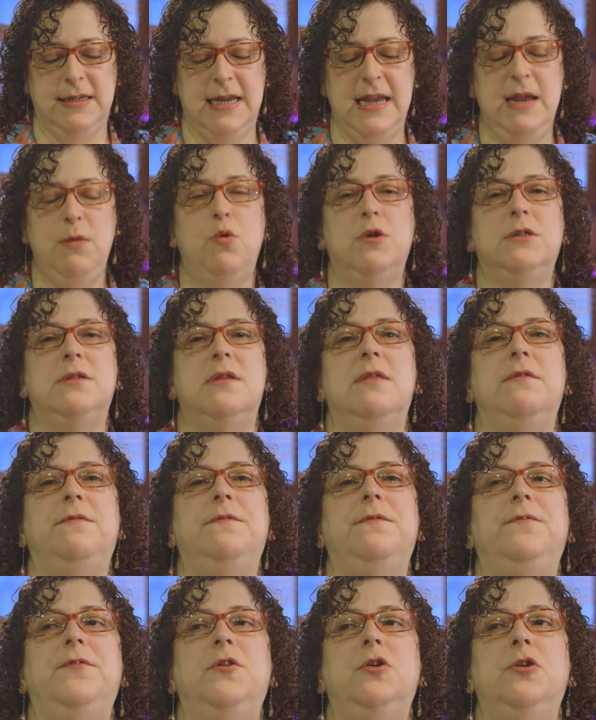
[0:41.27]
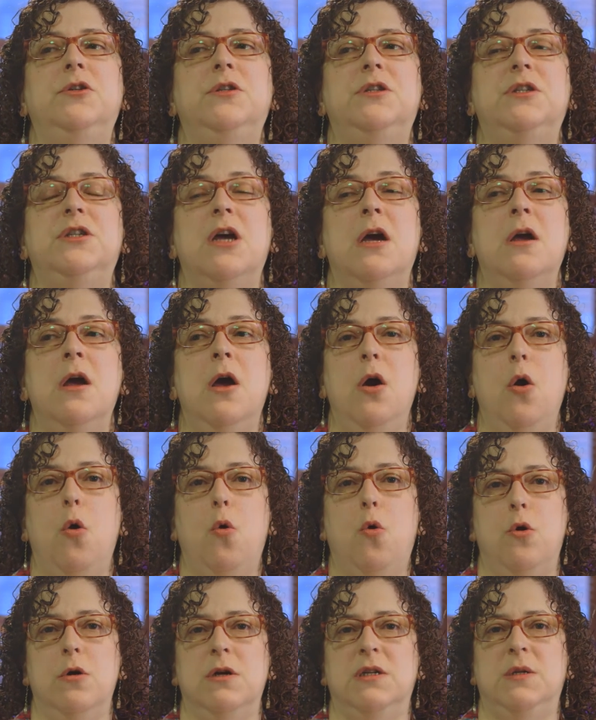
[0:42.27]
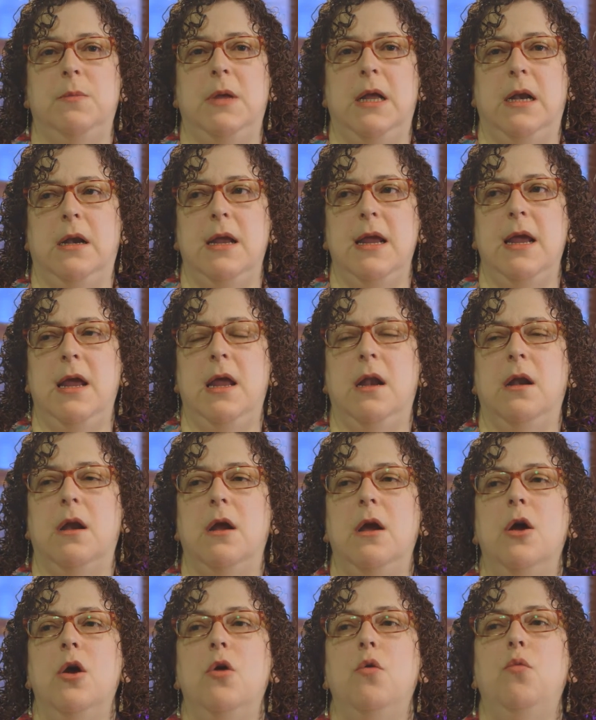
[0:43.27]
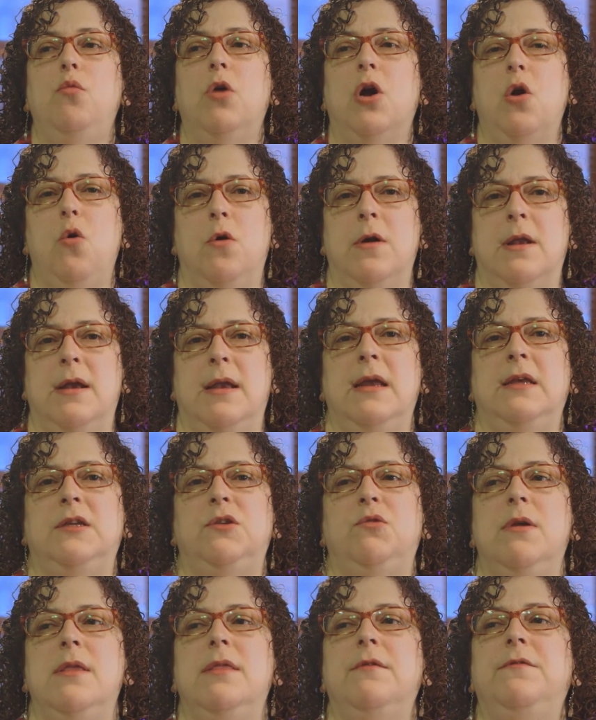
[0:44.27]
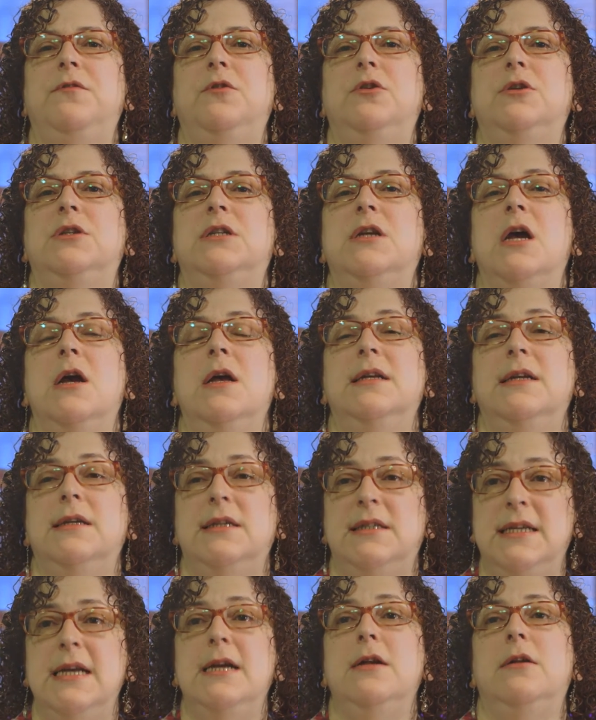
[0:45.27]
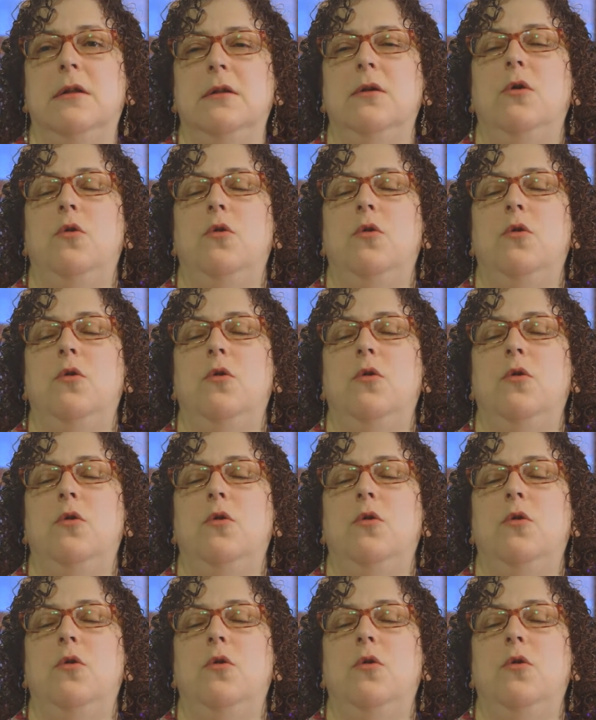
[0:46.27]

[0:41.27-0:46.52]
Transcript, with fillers: He was the first oarsman in recorded history, the first single